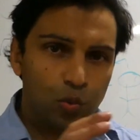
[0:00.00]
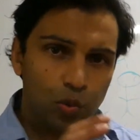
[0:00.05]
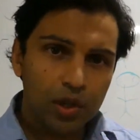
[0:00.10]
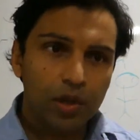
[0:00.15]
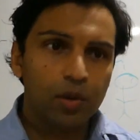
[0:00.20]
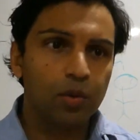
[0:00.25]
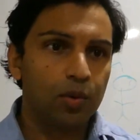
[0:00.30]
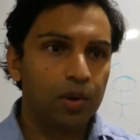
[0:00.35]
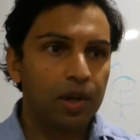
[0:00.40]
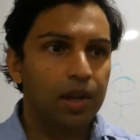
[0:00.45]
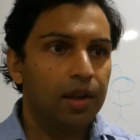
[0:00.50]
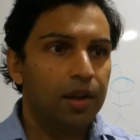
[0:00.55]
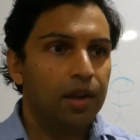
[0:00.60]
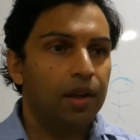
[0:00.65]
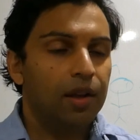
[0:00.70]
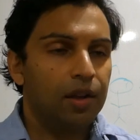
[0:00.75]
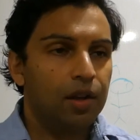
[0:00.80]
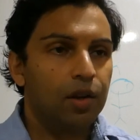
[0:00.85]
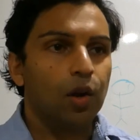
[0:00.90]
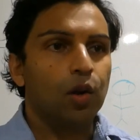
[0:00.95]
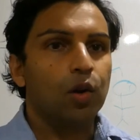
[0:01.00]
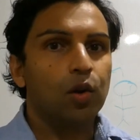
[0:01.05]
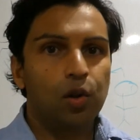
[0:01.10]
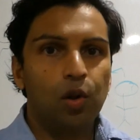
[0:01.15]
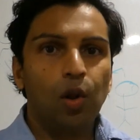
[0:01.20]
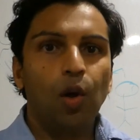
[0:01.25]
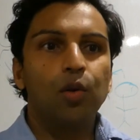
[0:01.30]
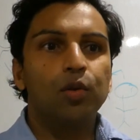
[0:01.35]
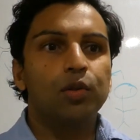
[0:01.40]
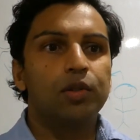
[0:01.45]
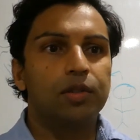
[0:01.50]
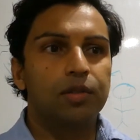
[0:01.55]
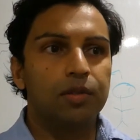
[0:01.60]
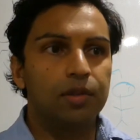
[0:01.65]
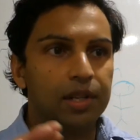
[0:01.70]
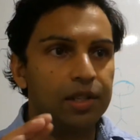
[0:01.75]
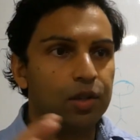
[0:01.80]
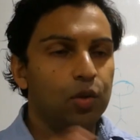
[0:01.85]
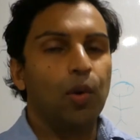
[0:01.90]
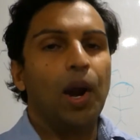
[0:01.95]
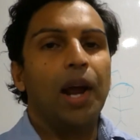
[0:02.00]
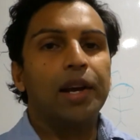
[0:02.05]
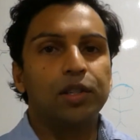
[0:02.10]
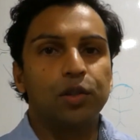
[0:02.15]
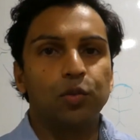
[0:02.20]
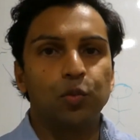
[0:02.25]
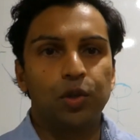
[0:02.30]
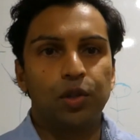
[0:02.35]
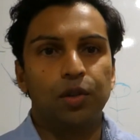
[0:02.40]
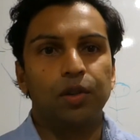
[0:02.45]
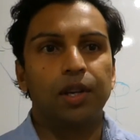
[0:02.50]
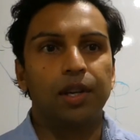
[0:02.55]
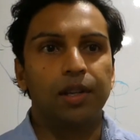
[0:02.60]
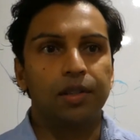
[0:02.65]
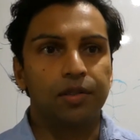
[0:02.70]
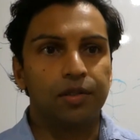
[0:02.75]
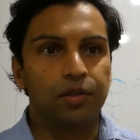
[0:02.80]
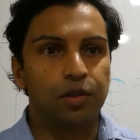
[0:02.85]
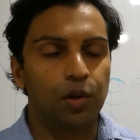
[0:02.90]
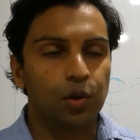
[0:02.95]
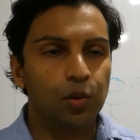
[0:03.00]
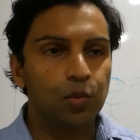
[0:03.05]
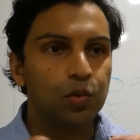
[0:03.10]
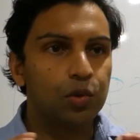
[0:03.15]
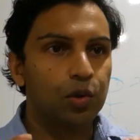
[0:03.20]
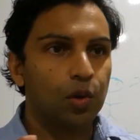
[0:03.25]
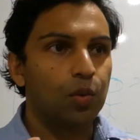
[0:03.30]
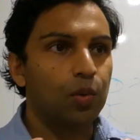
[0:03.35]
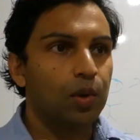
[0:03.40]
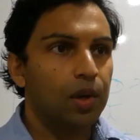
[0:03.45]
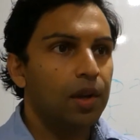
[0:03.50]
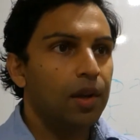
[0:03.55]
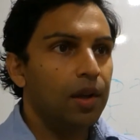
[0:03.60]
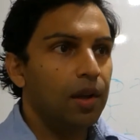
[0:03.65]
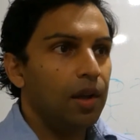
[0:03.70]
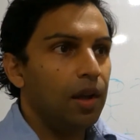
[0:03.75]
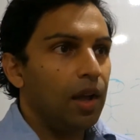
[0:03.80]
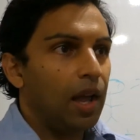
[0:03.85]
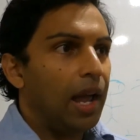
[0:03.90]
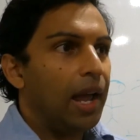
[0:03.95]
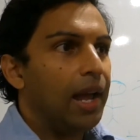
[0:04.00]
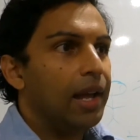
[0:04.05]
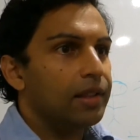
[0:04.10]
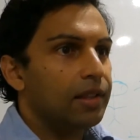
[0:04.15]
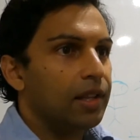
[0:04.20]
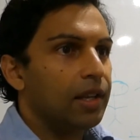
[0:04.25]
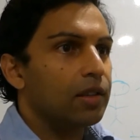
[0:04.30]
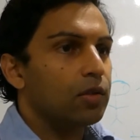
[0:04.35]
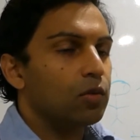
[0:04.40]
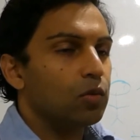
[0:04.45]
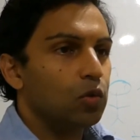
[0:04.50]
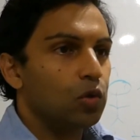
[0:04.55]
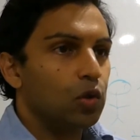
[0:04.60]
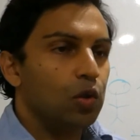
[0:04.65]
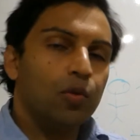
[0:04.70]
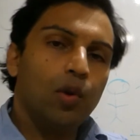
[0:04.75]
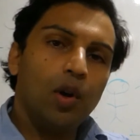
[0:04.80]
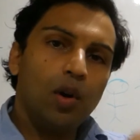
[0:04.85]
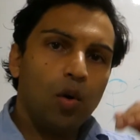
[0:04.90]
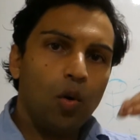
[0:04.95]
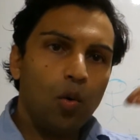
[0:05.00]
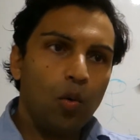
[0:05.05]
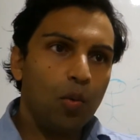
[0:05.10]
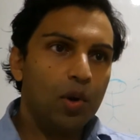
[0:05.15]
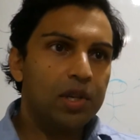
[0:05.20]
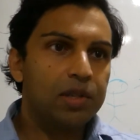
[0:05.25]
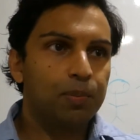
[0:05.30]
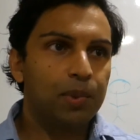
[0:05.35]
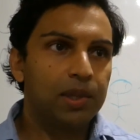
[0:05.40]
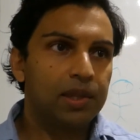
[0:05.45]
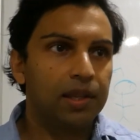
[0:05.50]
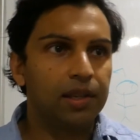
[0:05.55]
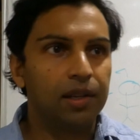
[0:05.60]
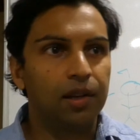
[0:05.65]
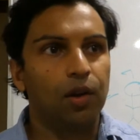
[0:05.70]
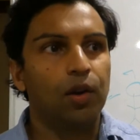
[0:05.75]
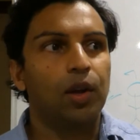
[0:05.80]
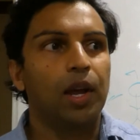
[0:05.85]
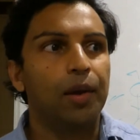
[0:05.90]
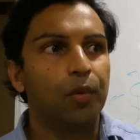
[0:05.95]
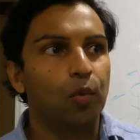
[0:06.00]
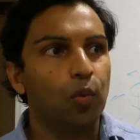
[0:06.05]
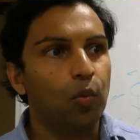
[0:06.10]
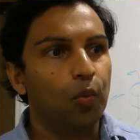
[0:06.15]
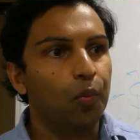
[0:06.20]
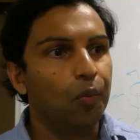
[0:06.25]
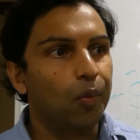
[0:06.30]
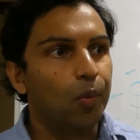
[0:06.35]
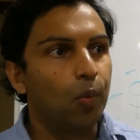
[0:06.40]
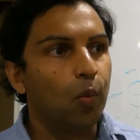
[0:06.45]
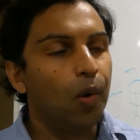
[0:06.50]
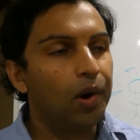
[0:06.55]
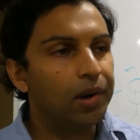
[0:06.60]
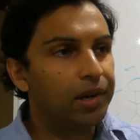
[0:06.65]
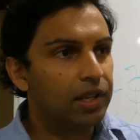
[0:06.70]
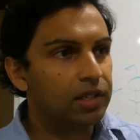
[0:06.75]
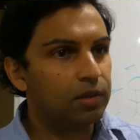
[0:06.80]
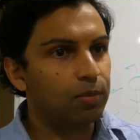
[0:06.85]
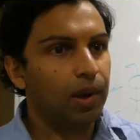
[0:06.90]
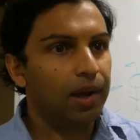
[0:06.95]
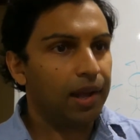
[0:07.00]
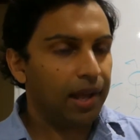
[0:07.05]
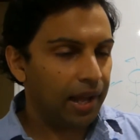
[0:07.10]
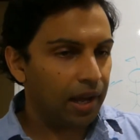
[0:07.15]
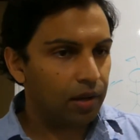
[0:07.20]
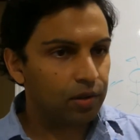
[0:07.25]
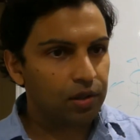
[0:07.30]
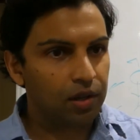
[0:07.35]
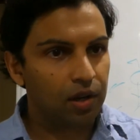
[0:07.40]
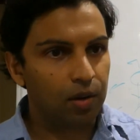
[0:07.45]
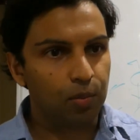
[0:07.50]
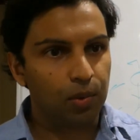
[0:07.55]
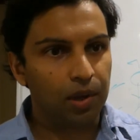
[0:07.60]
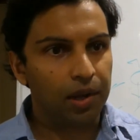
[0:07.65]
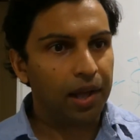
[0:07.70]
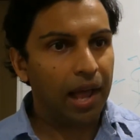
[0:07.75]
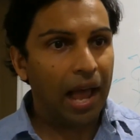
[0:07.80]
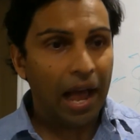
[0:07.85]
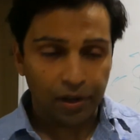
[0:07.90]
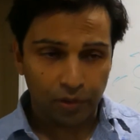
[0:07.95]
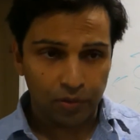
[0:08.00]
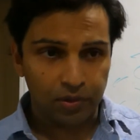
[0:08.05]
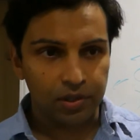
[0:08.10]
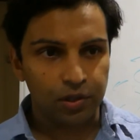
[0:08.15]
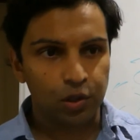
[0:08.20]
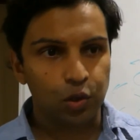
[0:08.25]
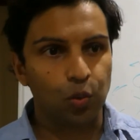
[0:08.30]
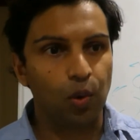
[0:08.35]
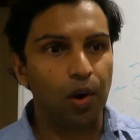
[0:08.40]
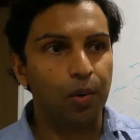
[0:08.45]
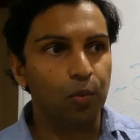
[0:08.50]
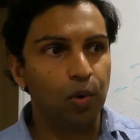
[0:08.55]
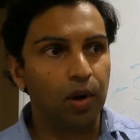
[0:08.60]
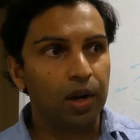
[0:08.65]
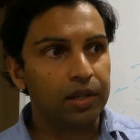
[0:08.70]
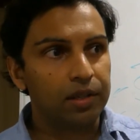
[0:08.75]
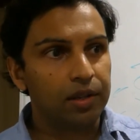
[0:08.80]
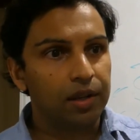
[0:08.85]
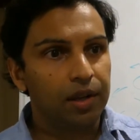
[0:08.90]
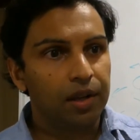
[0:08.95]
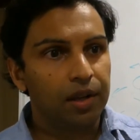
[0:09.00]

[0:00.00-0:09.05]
real, you know, close interaction with your kids, you know? So, and then you've got to always be thinking, okay, what is my outcome out of this? Do I want,